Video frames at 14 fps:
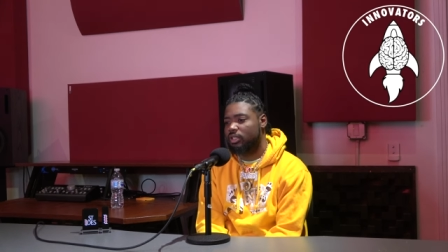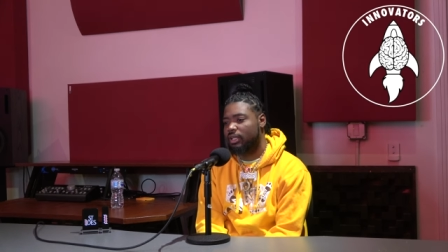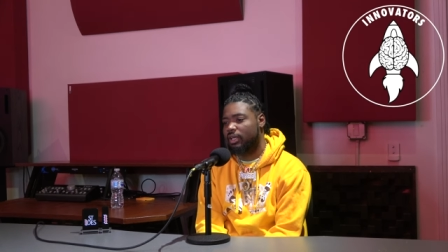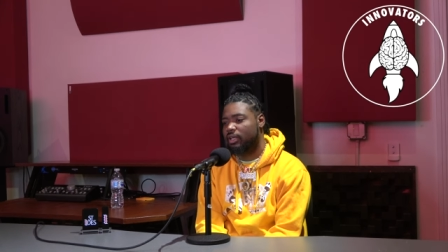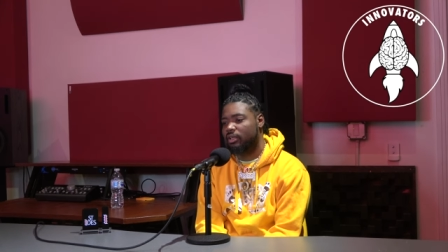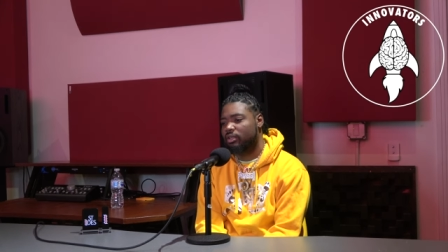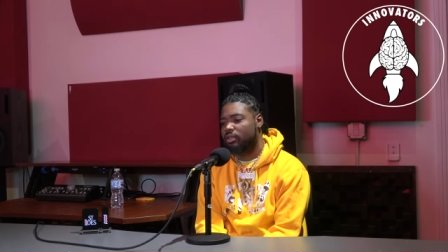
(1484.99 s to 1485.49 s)

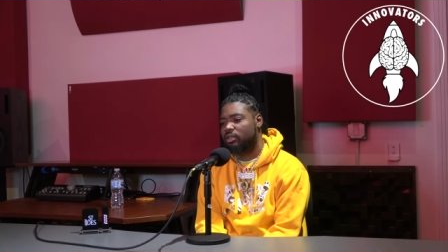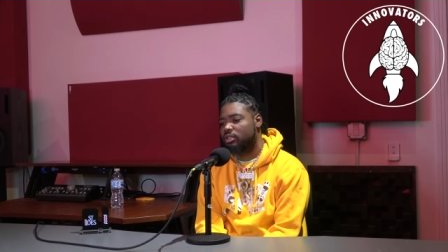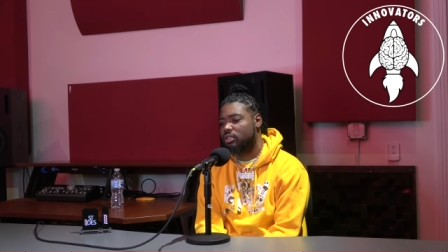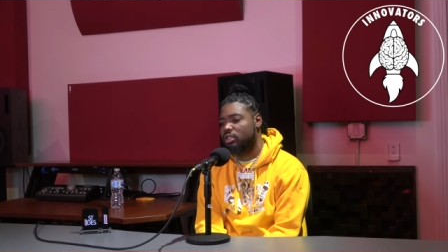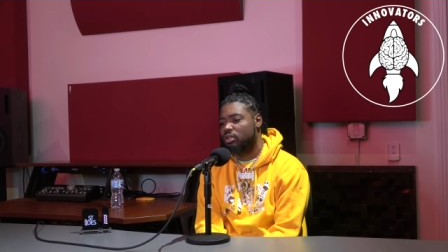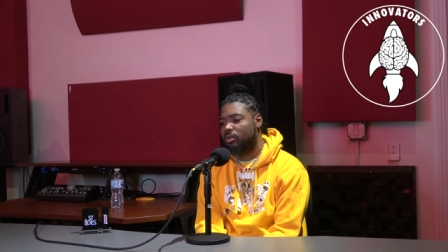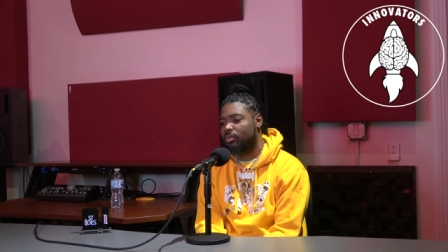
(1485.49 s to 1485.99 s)
Like
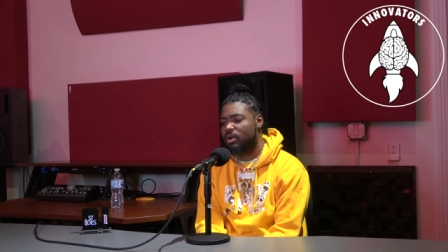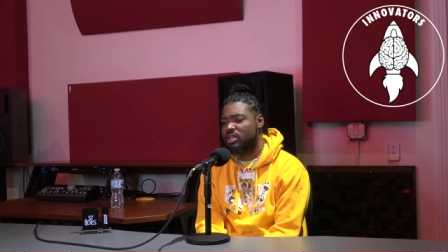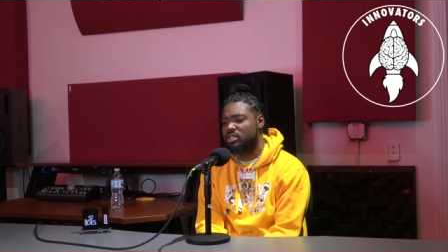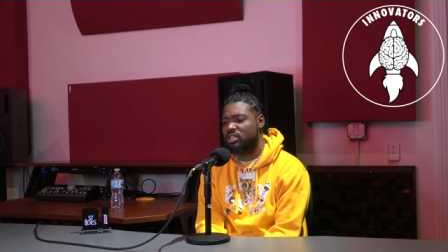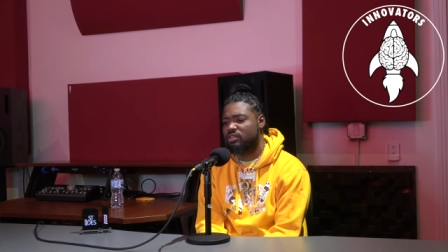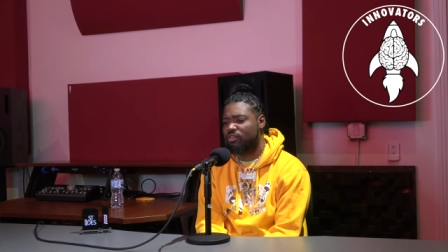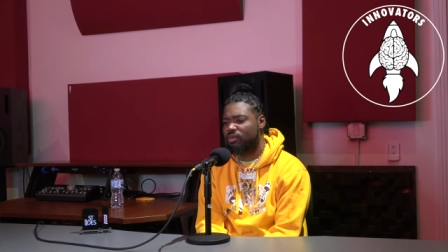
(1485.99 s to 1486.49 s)
so, the
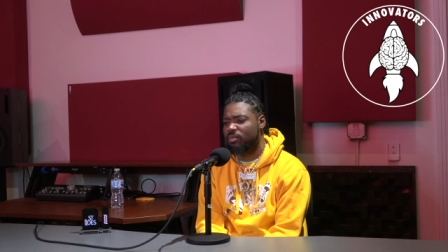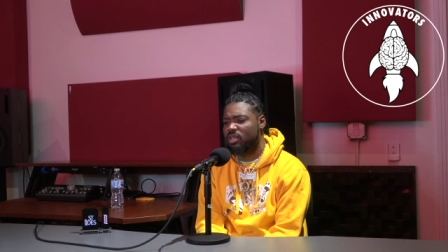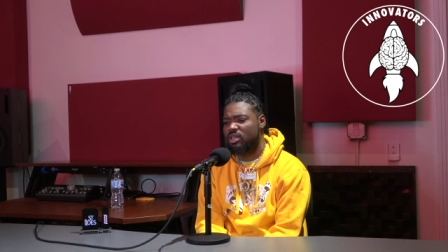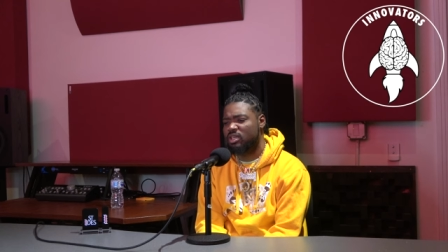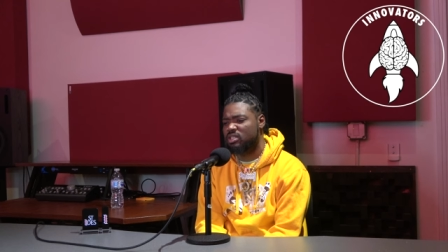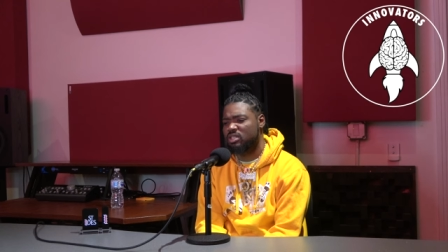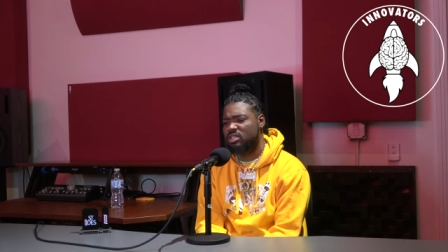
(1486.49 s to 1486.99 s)
process for
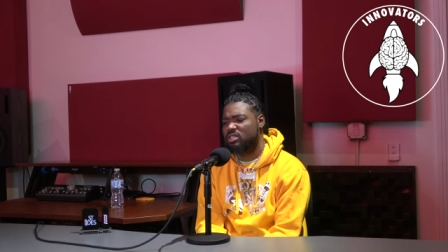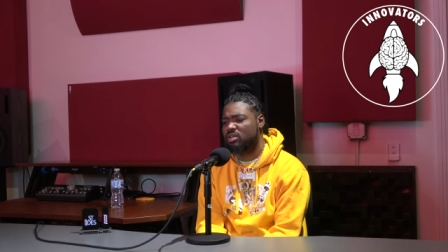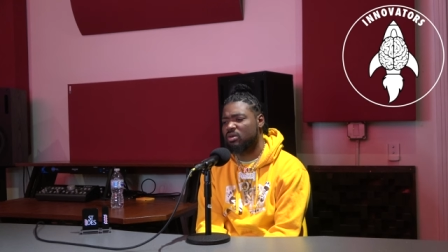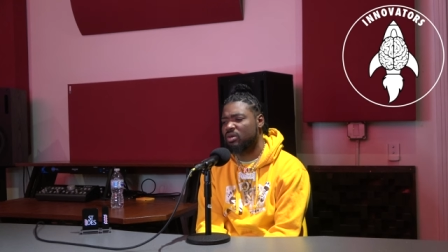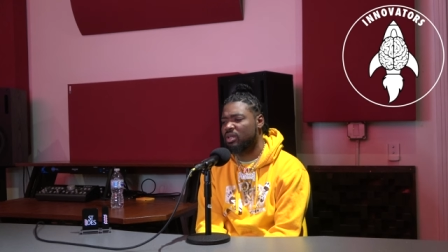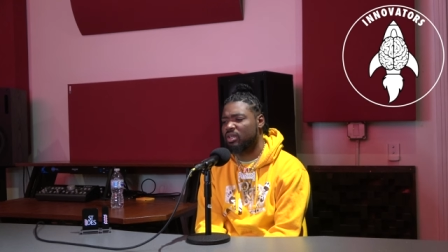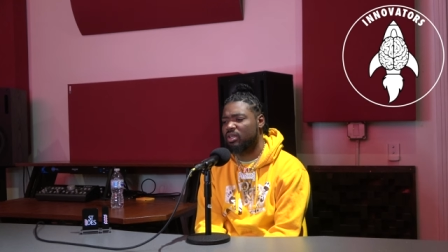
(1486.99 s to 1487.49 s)
me is it's
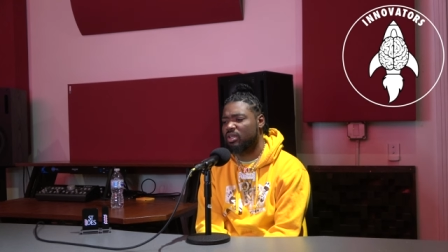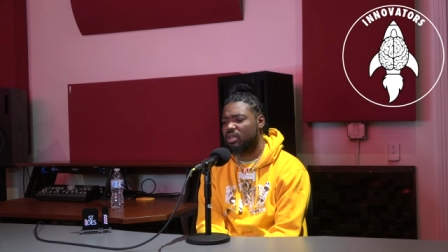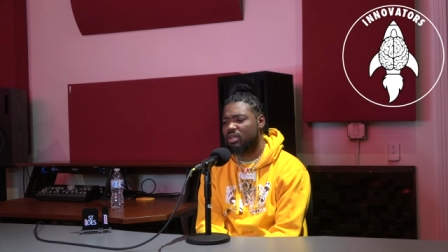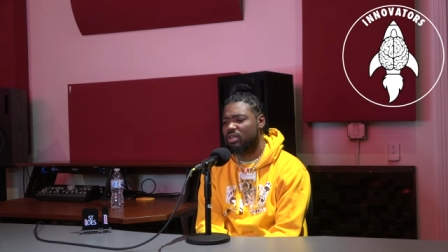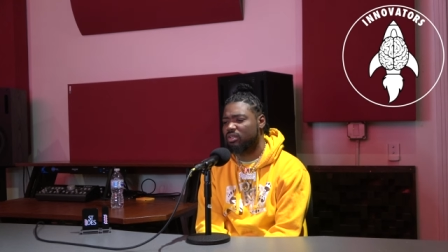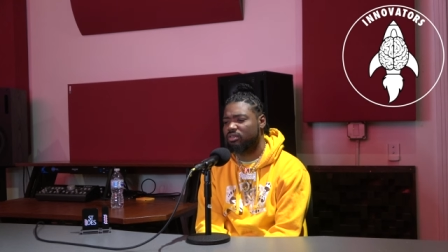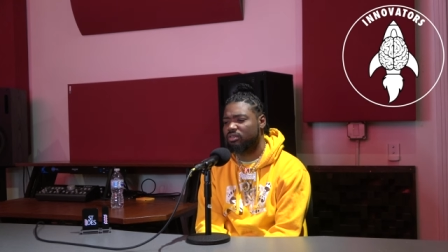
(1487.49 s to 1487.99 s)
quick.
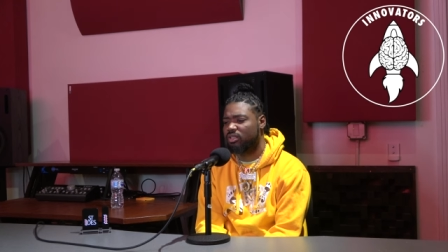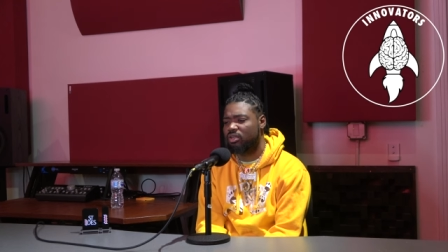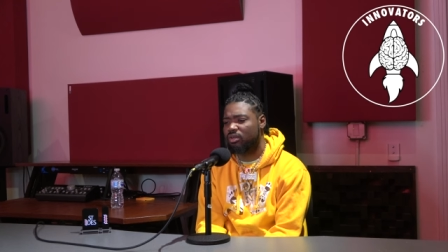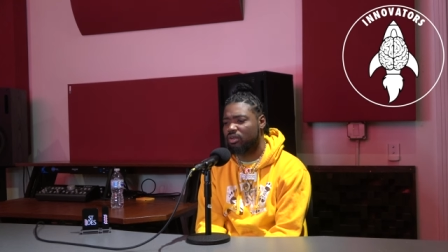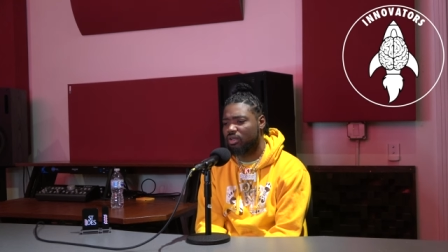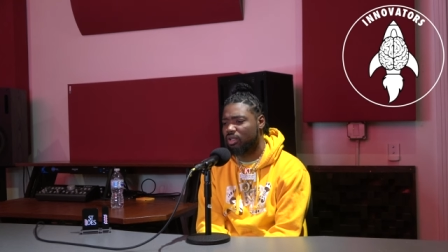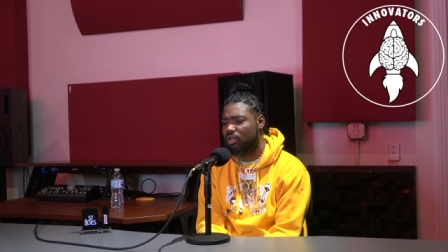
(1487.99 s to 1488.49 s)
Like
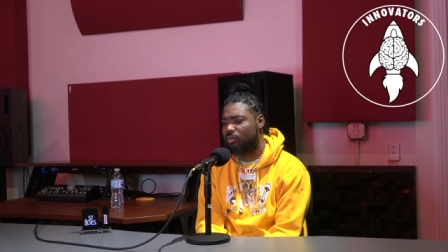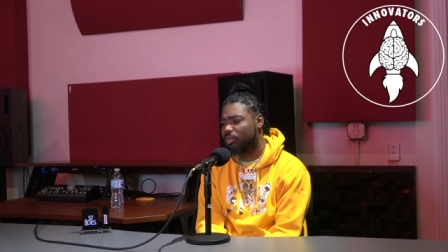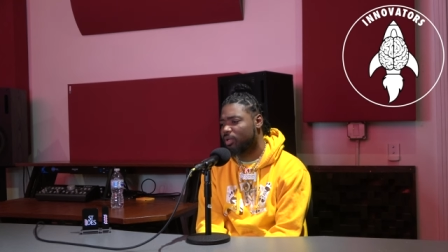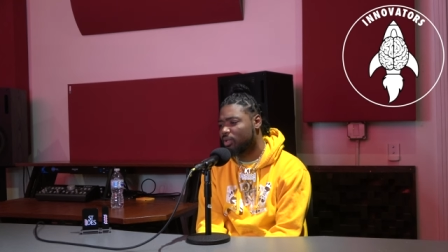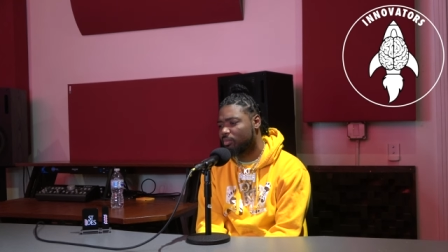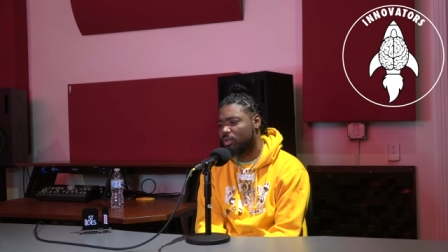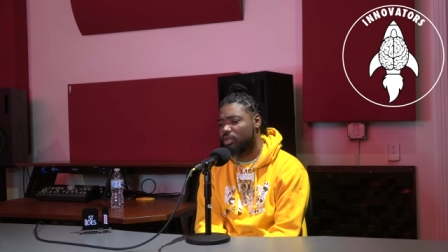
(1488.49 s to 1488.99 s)
go yeah. in there,
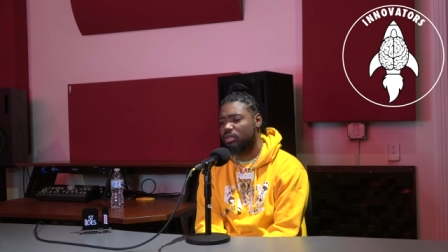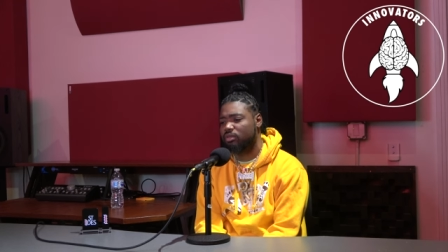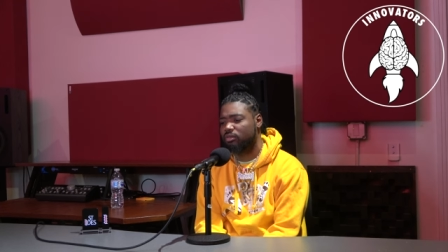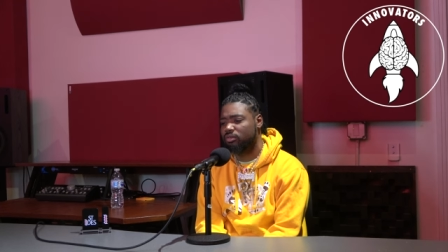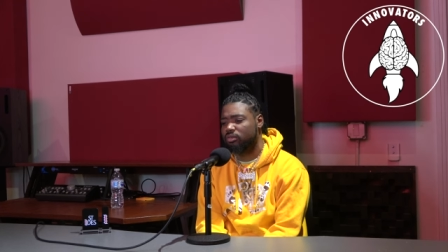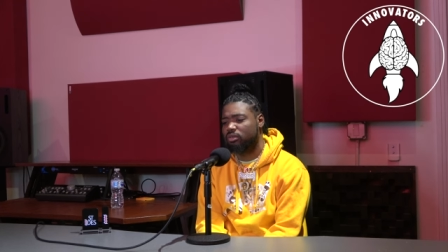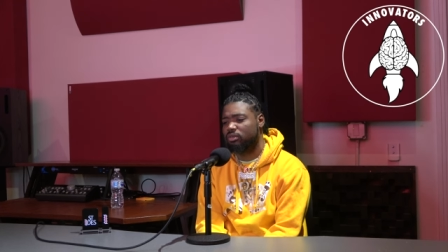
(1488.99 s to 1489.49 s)
pick a beat
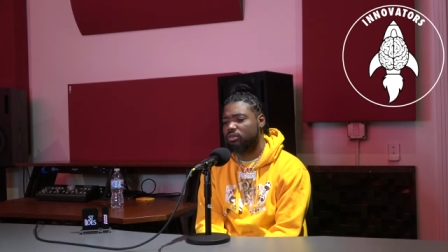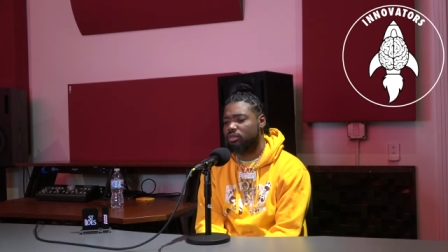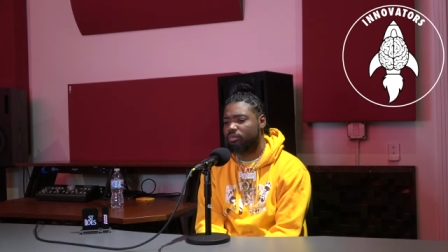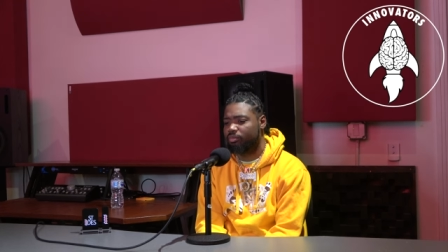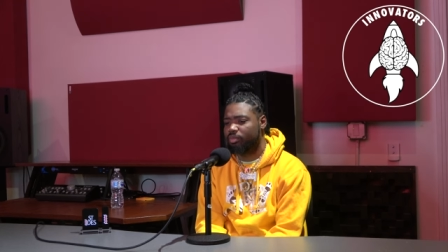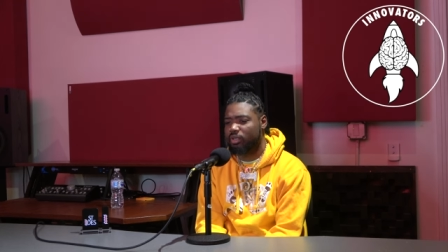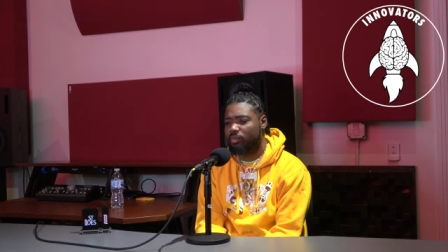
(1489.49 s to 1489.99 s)

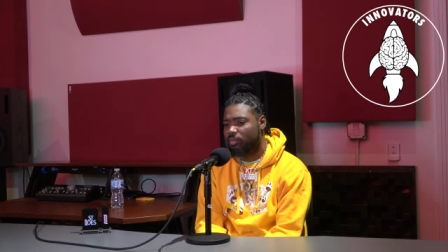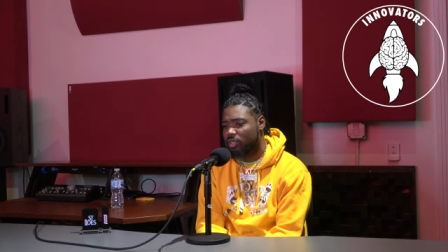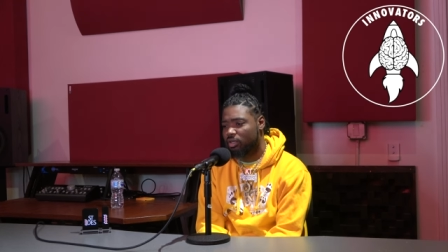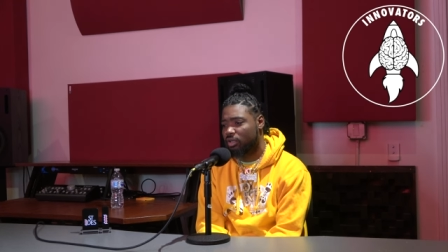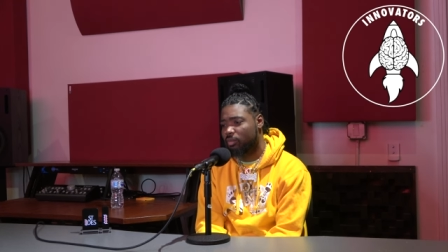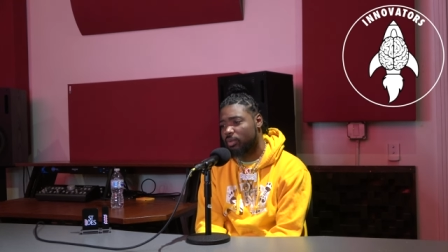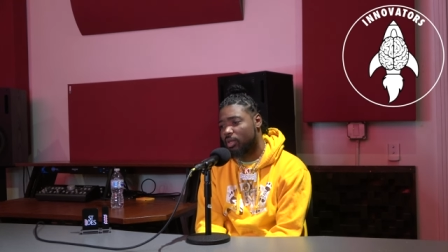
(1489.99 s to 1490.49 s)
put a beat on.